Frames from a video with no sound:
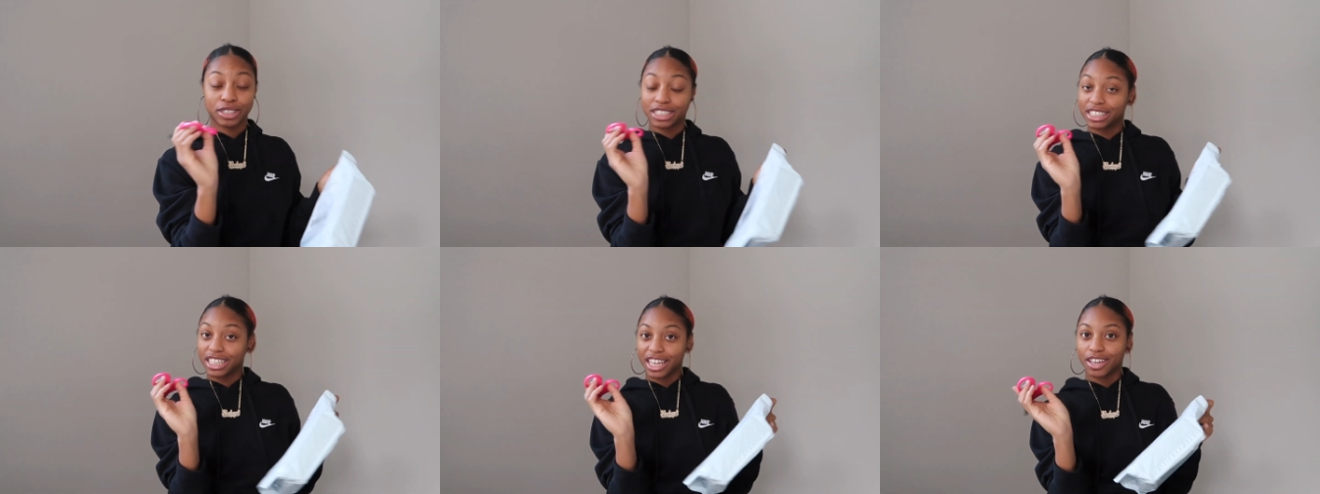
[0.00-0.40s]

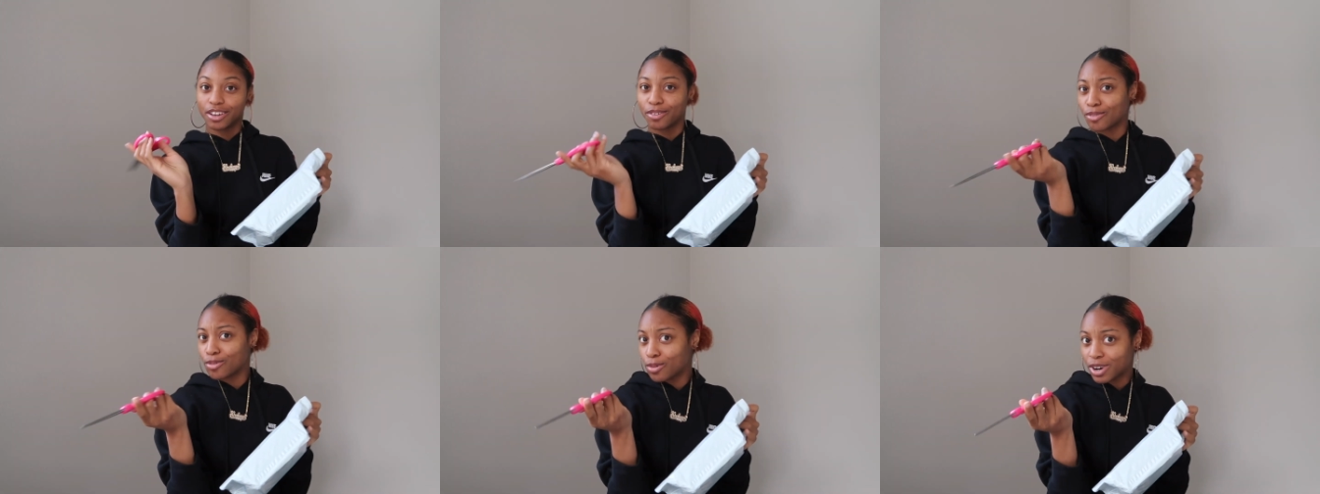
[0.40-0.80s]

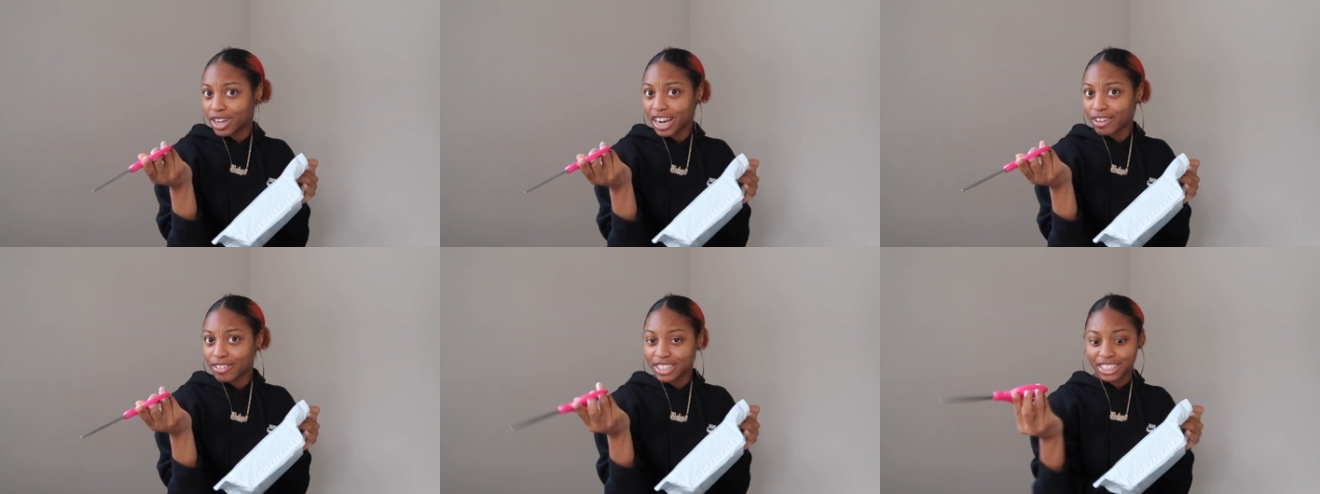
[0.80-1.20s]
see what
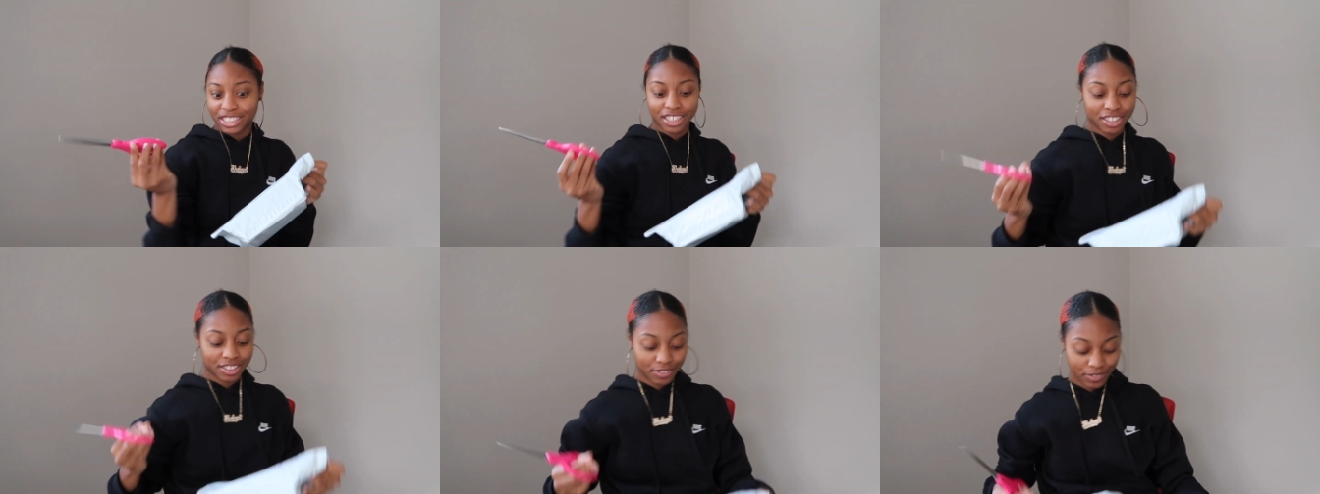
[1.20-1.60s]
I
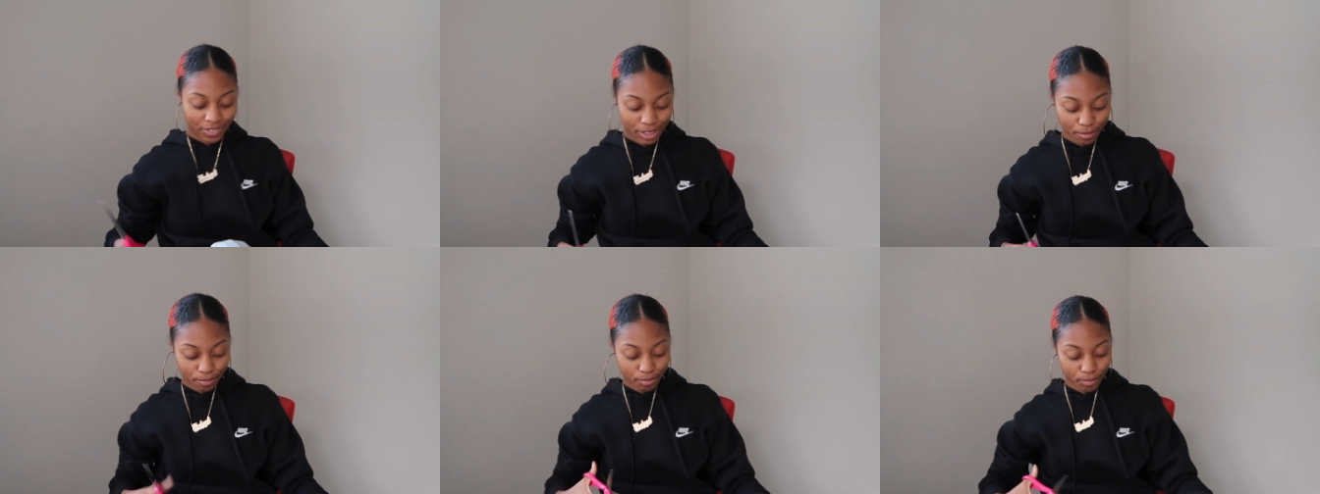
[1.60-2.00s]

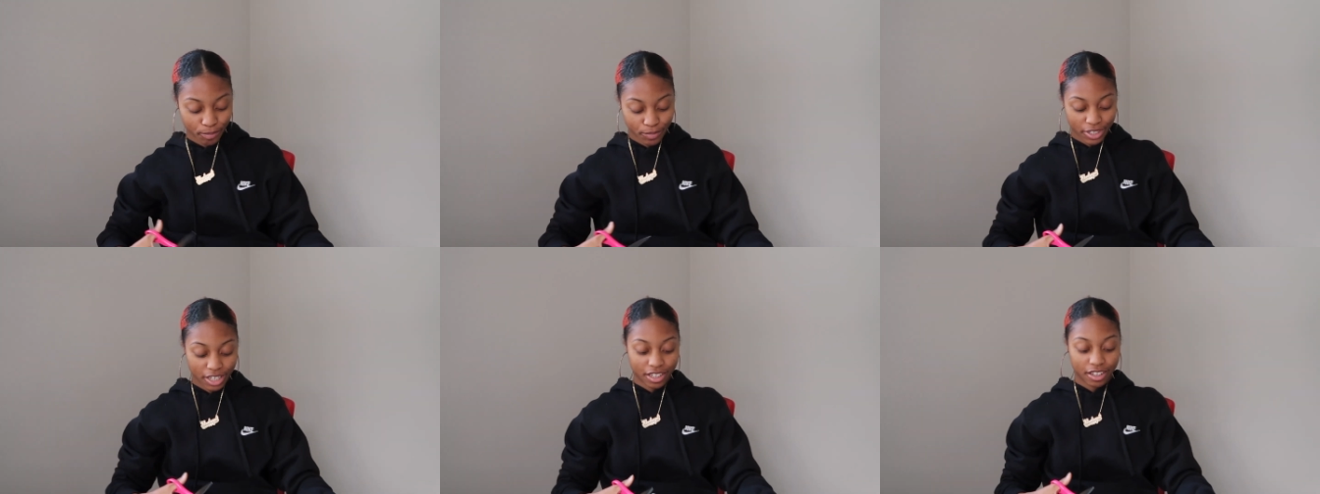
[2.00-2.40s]
received.
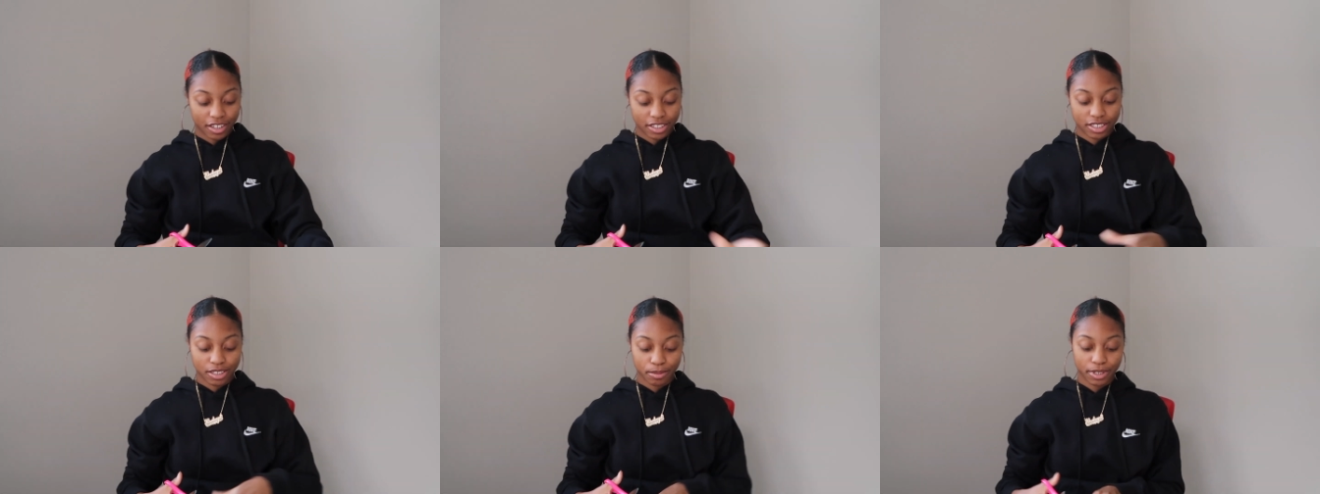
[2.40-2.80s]

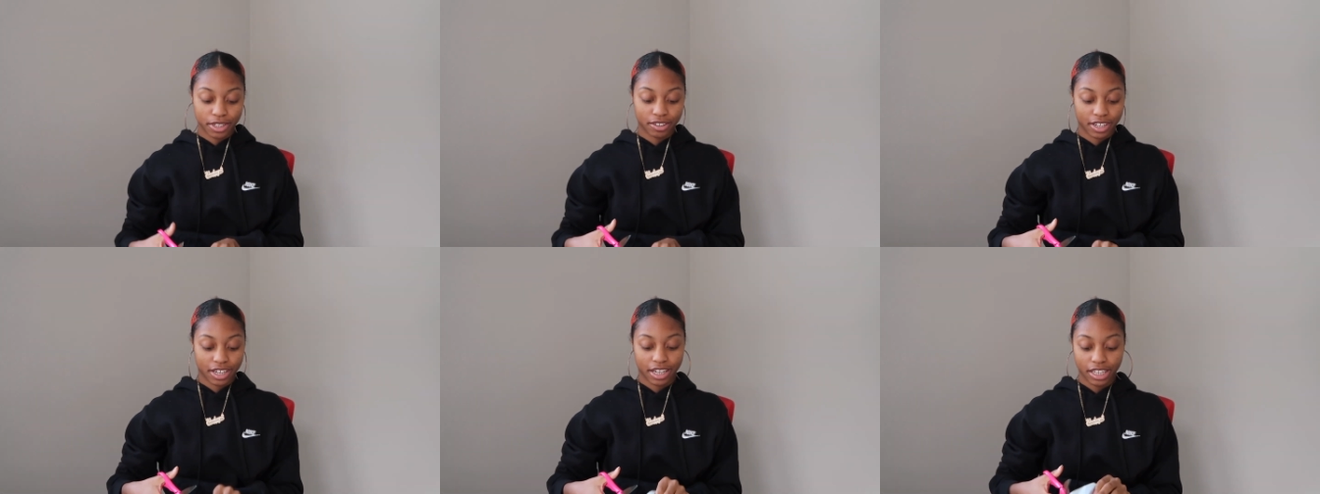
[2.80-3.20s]
So we're
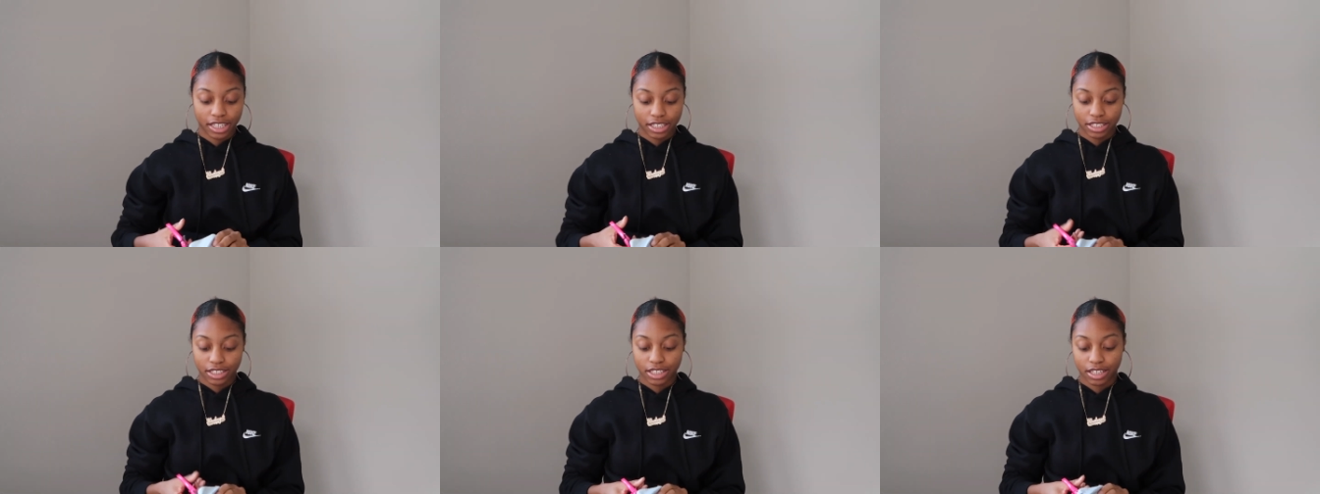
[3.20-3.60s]
gonna cut
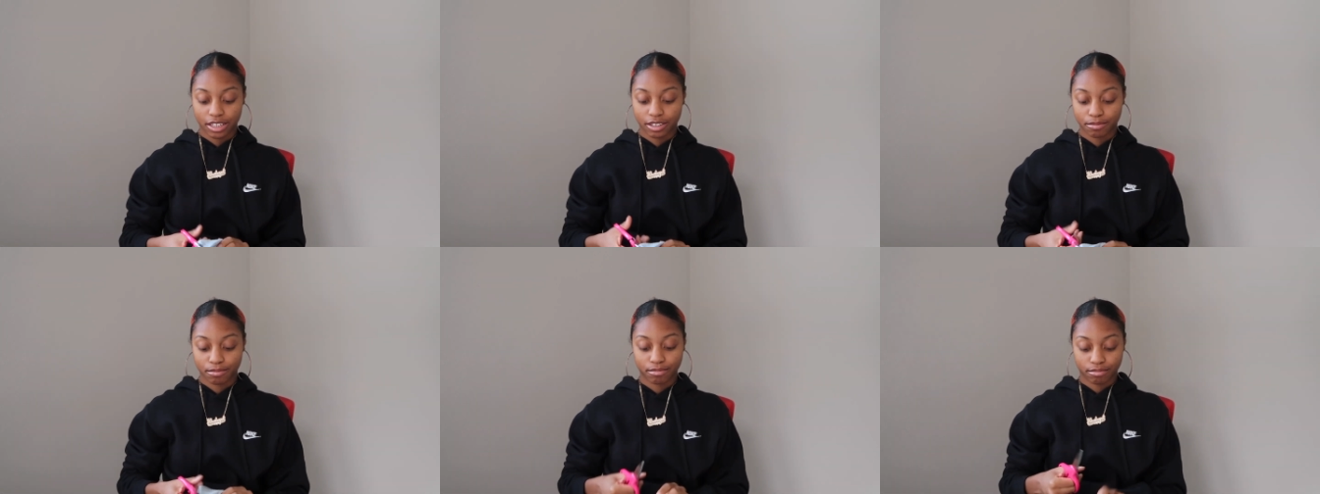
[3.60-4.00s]
this
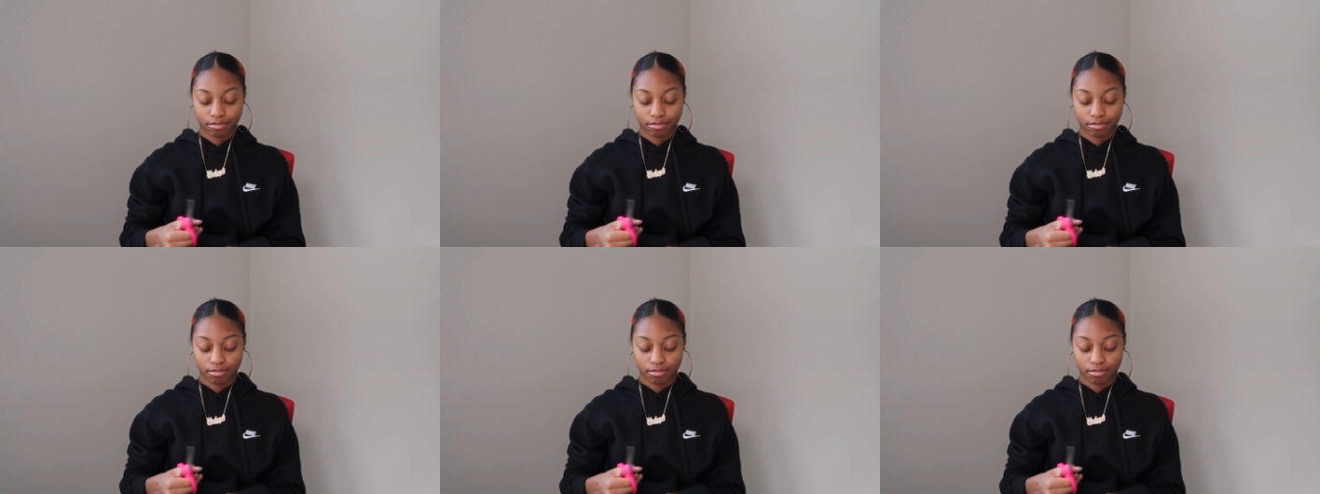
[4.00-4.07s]
up.